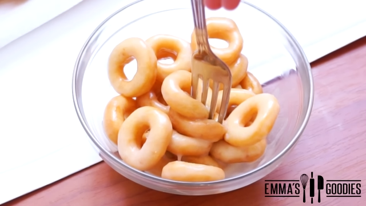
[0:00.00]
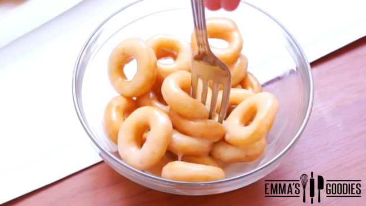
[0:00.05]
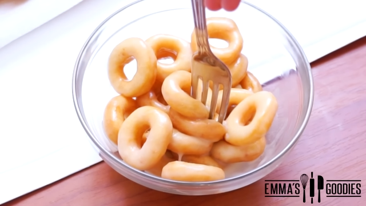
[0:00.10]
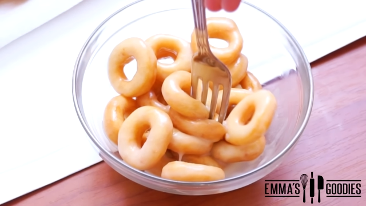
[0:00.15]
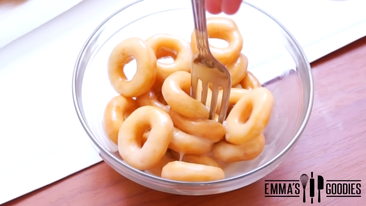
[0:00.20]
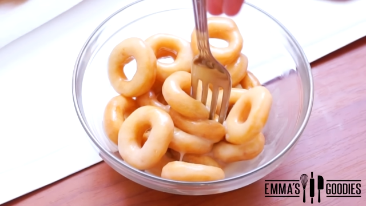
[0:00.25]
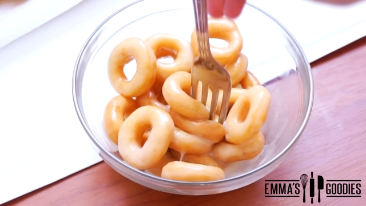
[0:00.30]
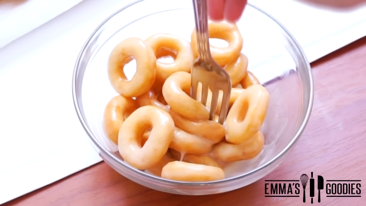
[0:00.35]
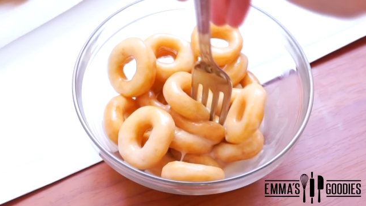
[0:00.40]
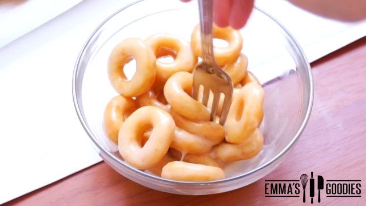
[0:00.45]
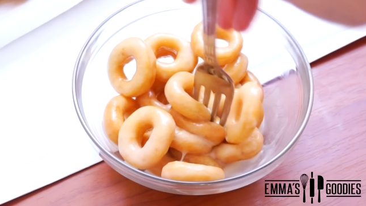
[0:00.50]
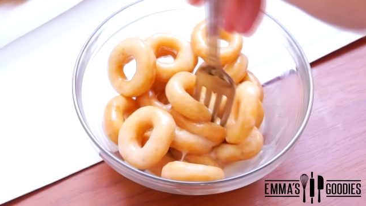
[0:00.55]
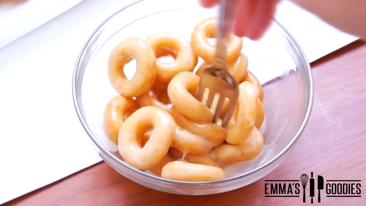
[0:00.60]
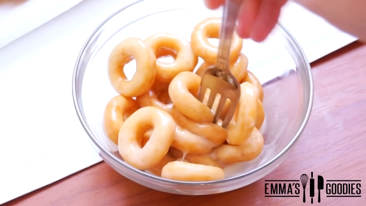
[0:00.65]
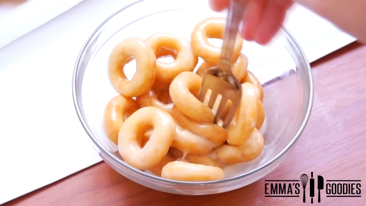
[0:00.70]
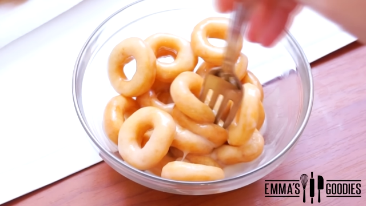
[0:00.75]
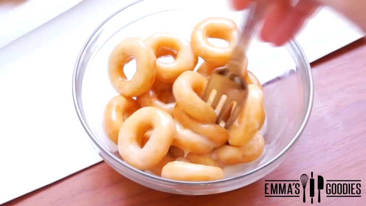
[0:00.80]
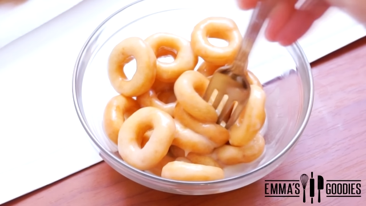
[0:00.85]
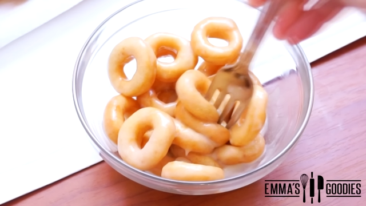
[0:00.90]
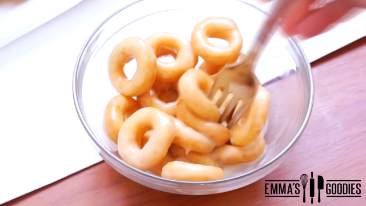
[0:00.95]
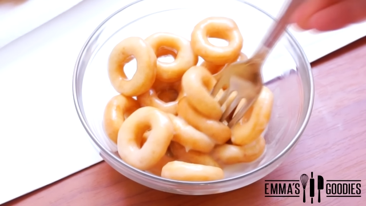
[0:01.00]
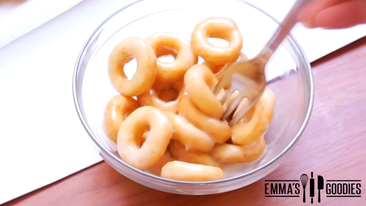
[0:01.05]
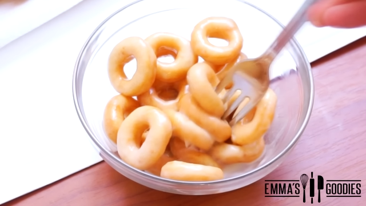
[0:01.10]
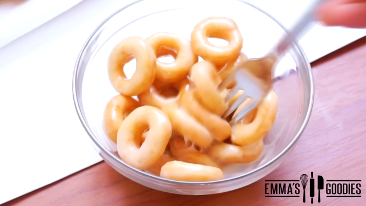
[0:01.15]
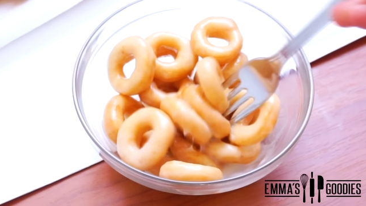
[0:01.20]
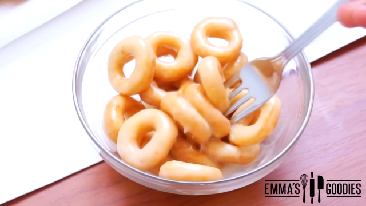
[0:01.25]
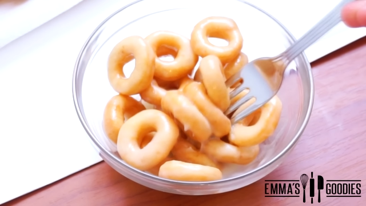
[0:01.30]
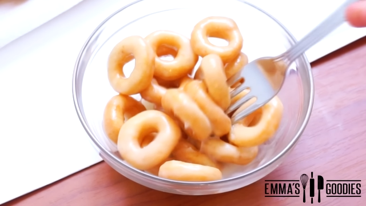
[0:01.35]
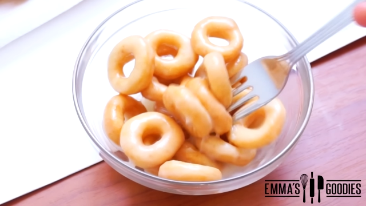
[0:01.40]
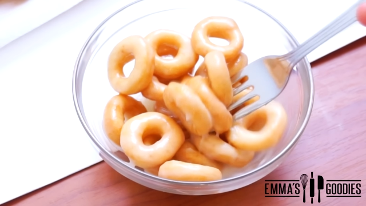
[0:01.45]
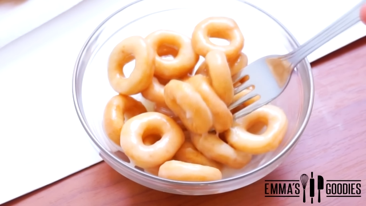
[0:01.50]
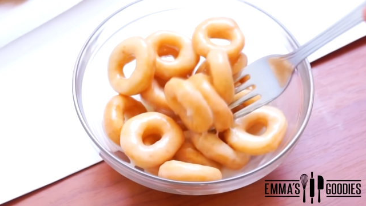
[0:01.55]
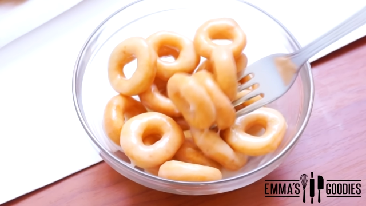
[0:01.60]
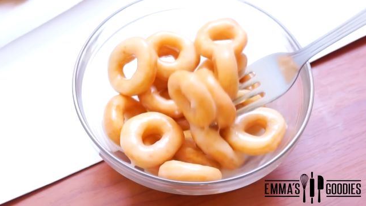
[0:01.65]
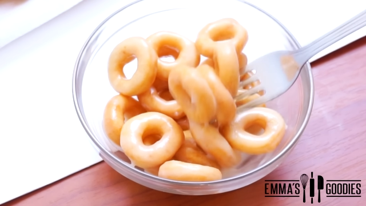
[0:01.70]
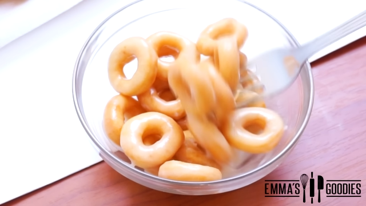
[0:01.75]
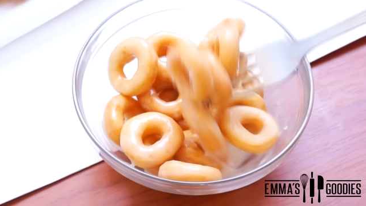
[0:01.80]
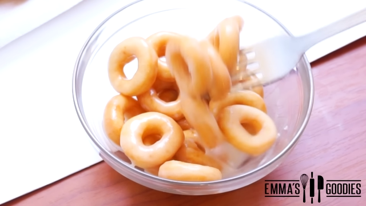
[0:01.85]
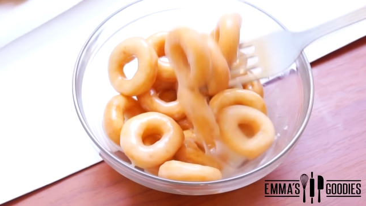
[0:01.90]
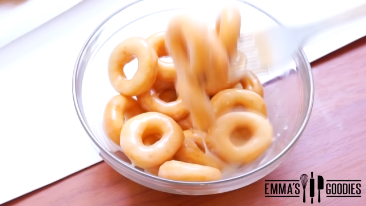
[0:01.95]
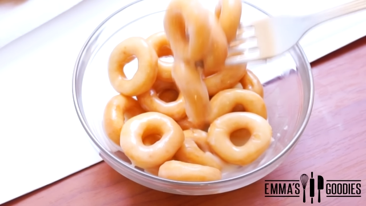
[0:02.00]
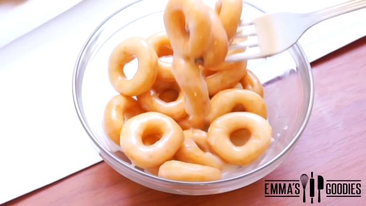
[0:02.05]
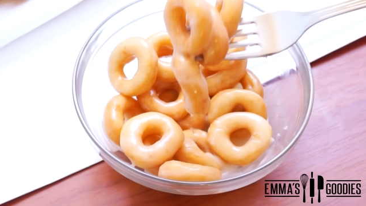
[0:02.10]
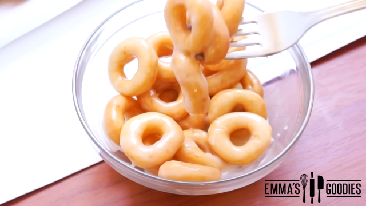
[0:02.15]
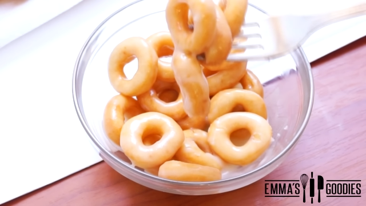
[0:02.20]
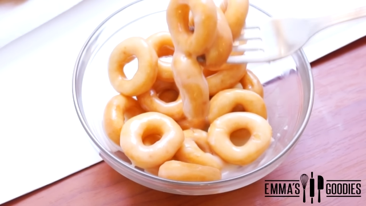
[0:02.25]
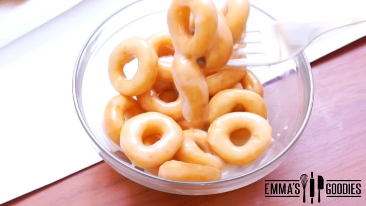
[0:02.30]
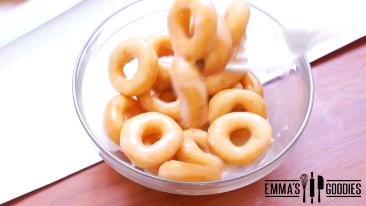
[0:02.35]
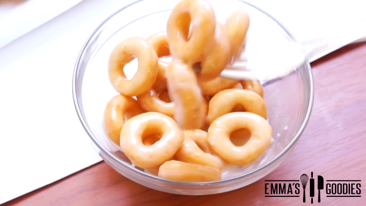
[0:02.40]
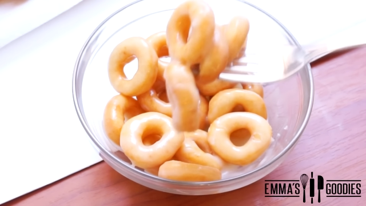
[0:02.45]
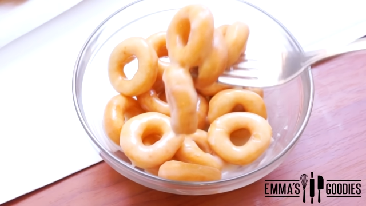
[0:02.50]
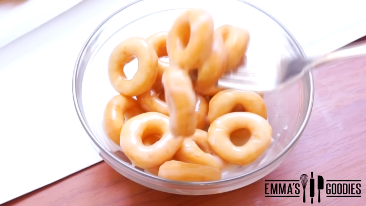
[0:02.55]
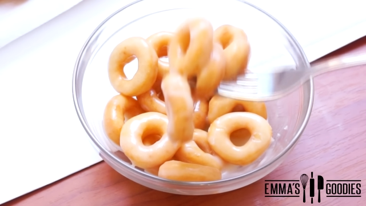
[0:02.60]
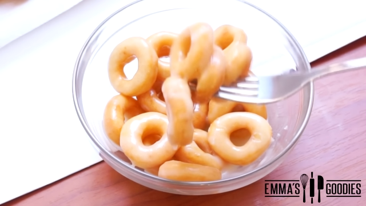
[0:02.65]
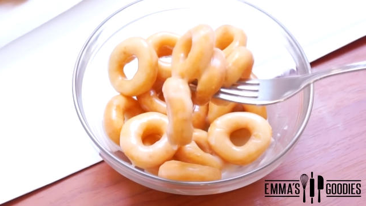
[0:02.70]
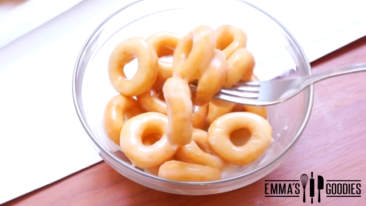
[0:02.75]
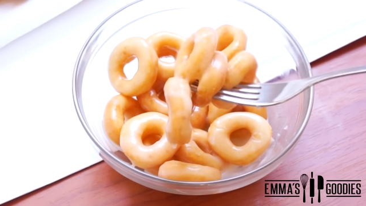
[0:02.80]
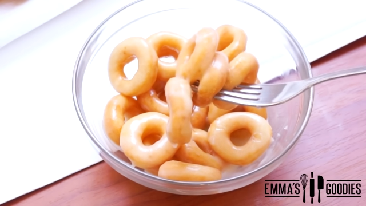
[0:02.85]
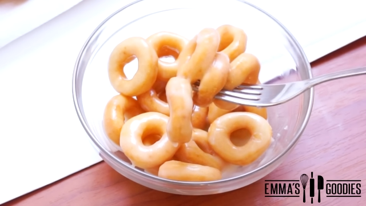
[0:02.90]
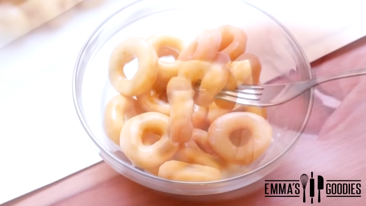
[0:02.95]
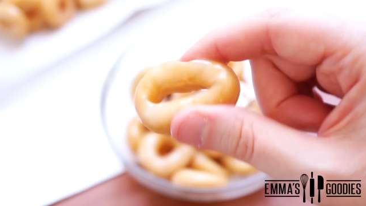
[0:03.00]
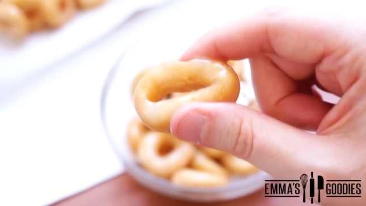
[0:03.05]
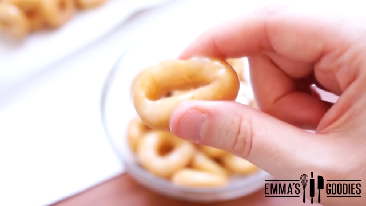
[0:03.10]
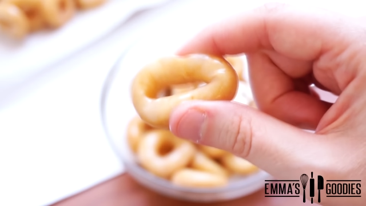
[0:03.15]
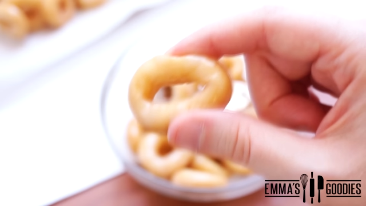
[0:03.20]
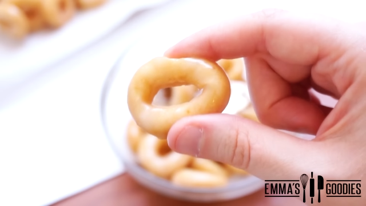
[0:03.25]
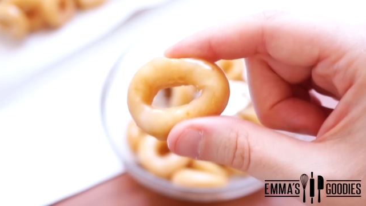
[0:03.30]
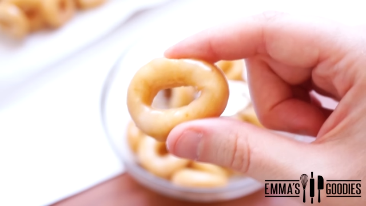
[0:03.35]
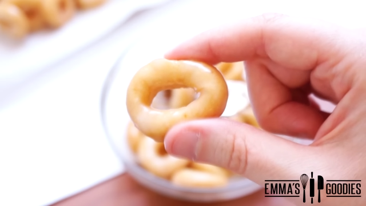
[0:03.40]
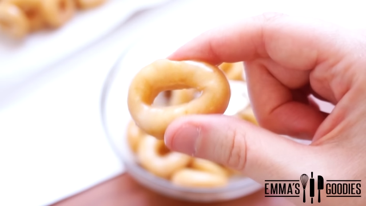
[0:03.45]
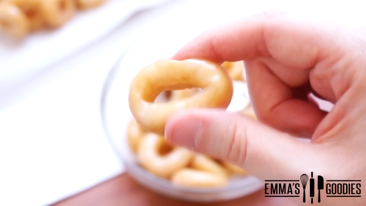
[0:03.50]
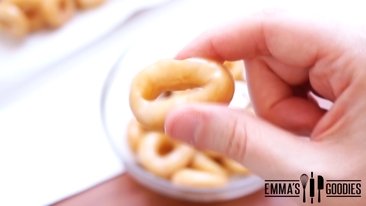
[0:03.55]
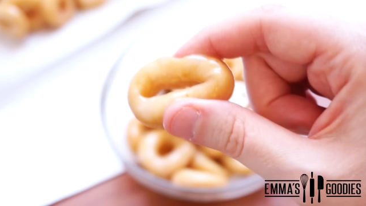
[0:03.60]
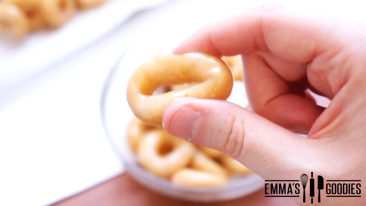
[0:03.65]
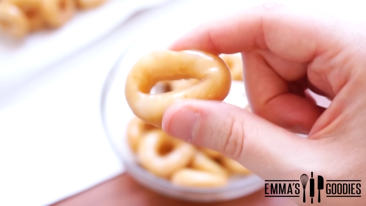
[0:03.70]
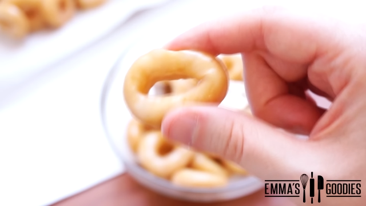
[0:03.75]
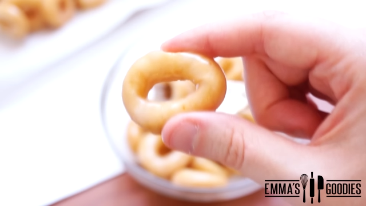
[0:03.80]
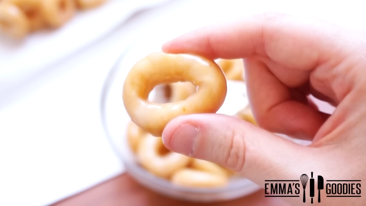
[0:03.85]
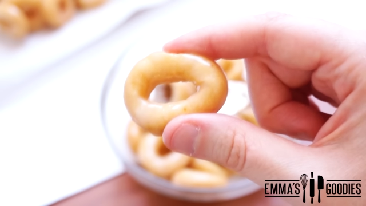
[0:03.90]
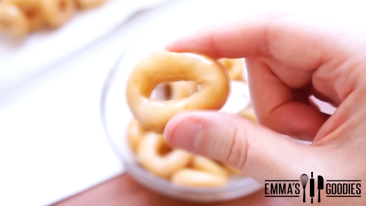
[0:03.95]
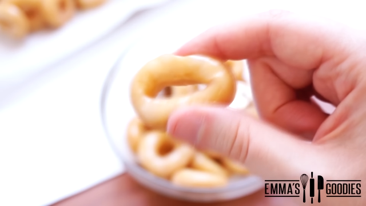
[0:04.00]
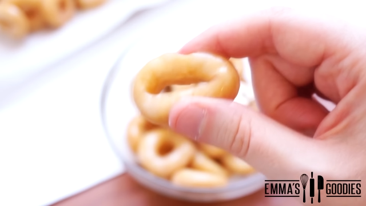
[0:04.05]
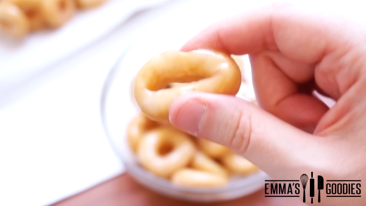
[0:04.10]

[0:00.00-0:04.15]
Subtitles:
Nobody's mouth can be seen.